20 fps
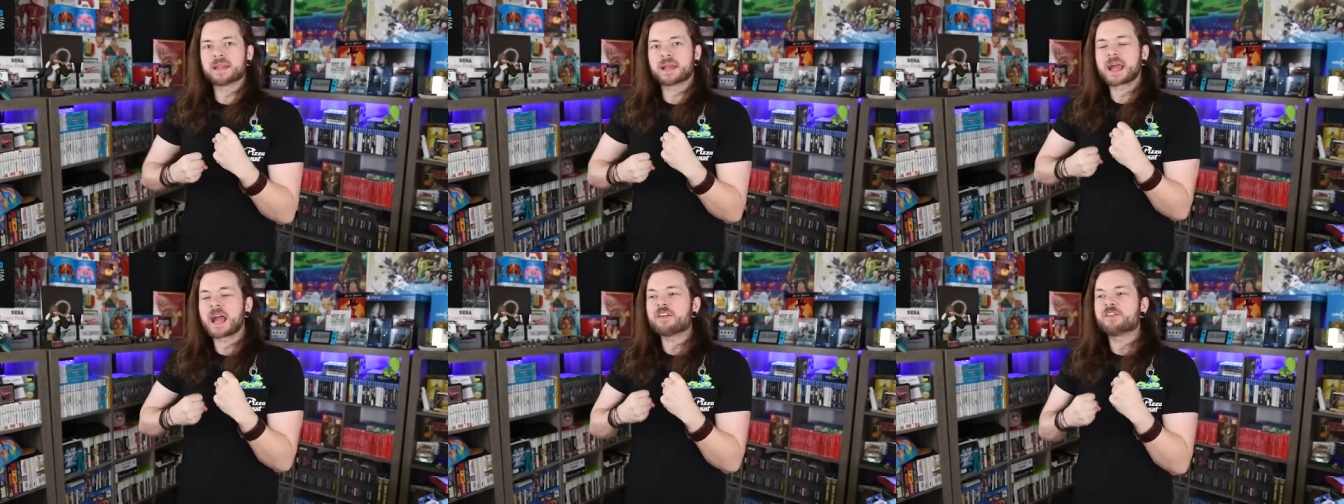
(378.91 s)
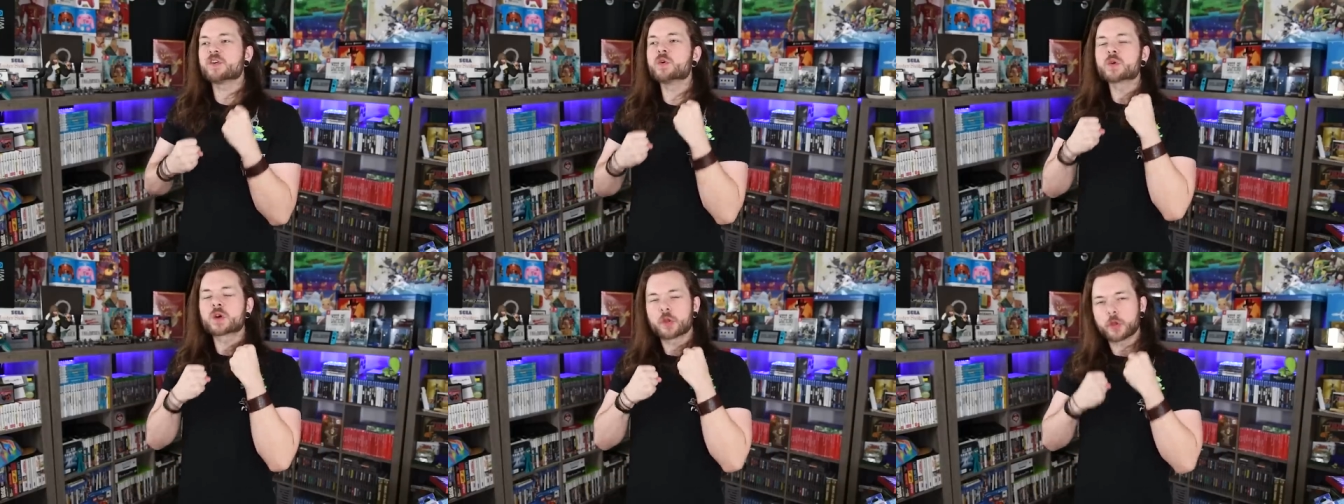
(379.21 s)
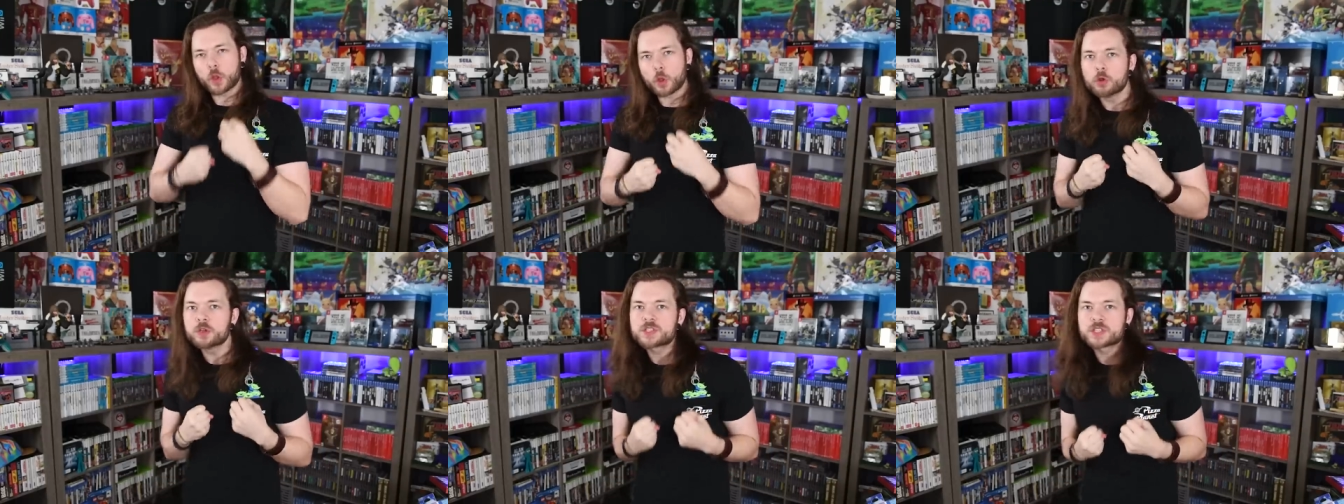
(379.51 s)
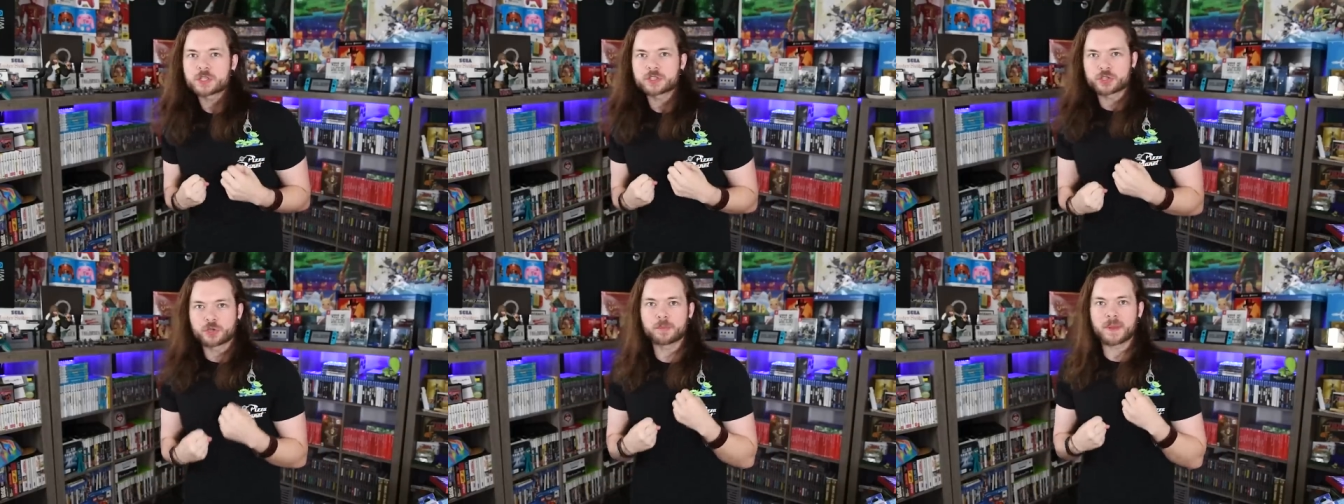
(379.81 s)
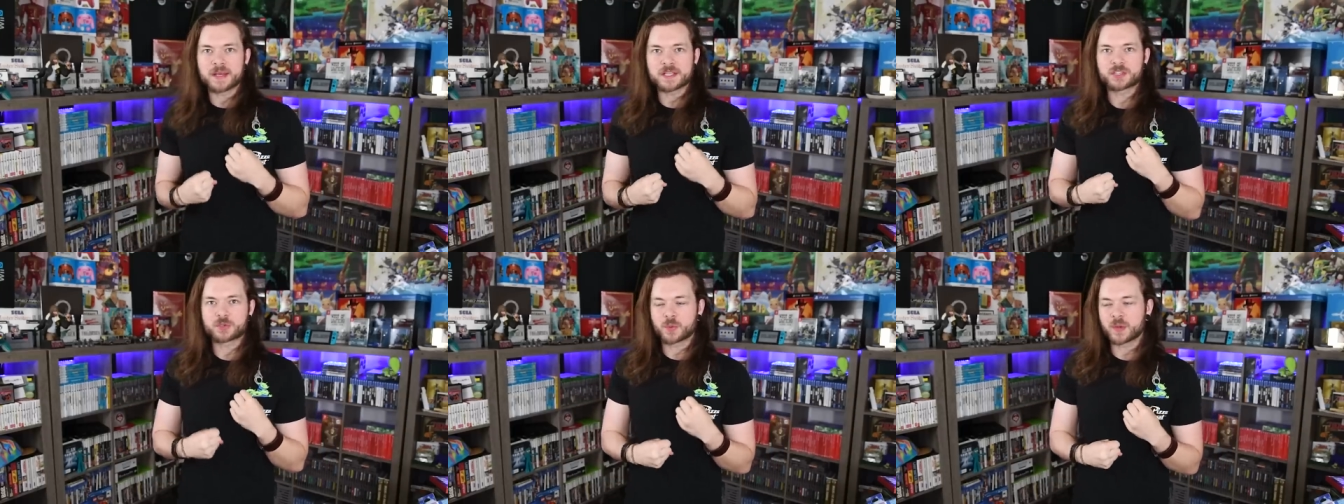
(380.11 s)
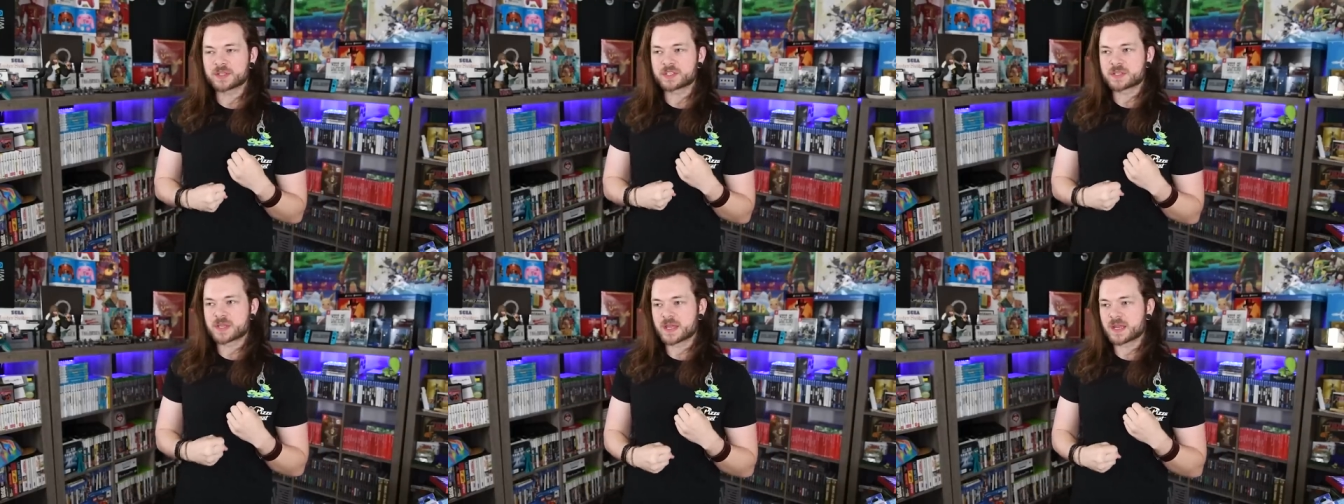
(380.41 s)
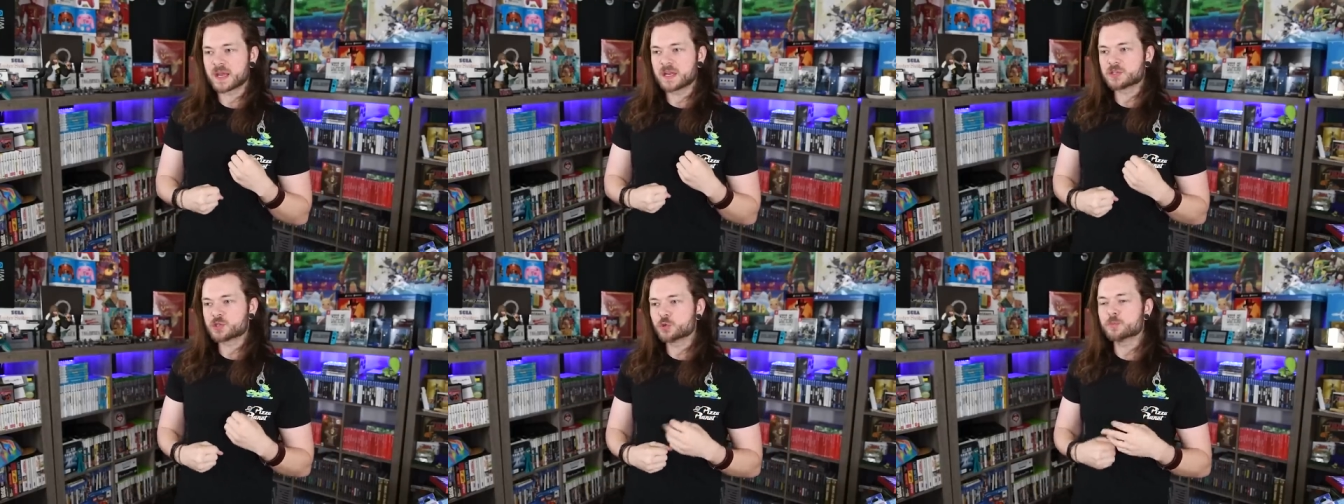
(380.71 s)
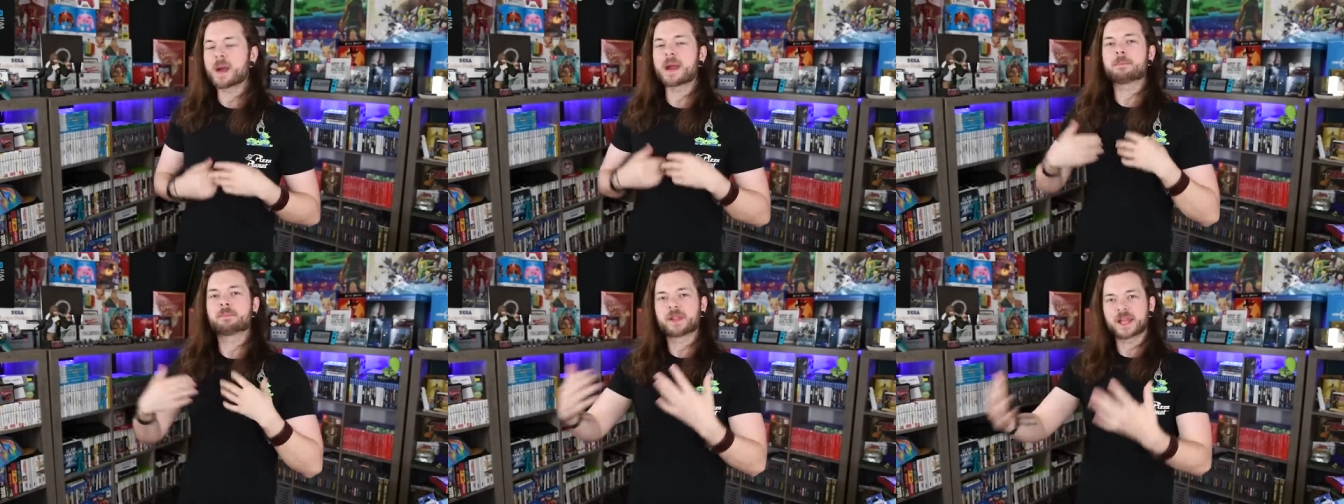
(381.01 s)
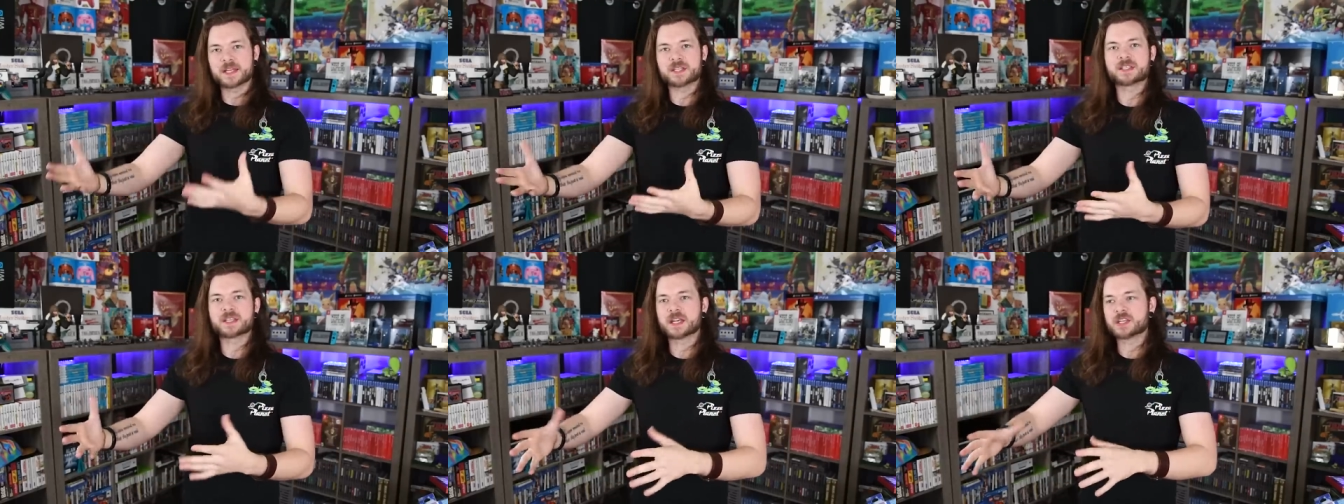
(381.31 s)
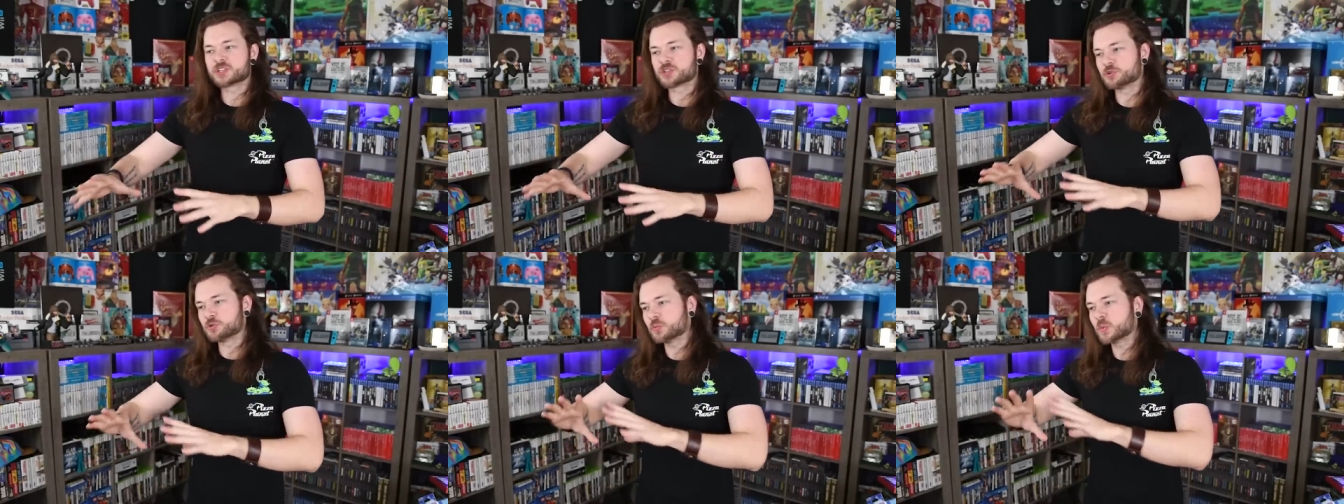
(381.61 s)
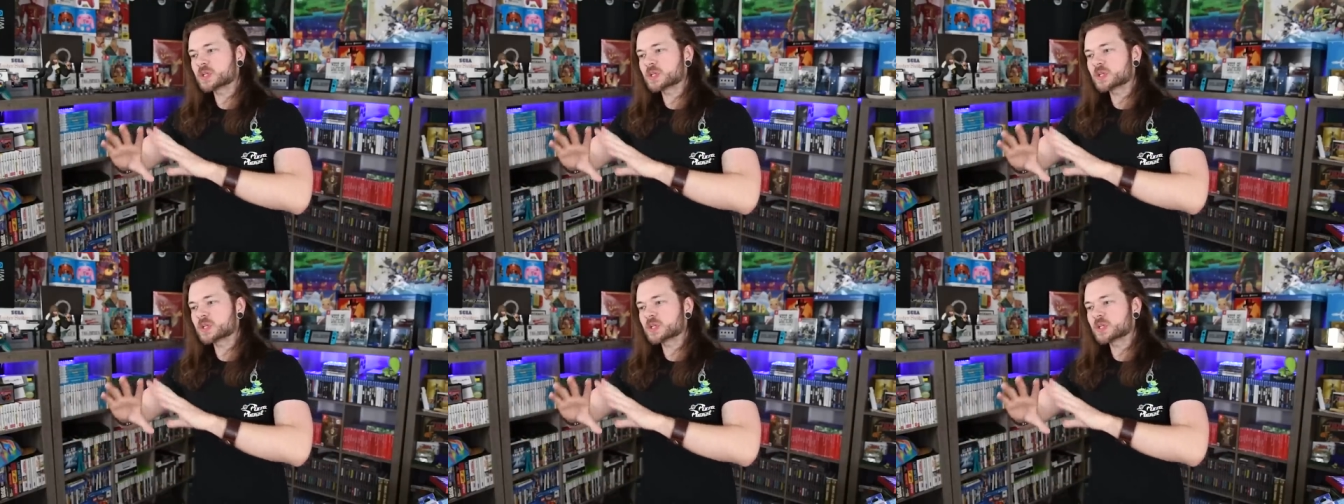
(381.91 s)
Like, I feel closer to my Switch than I do my PlayStation,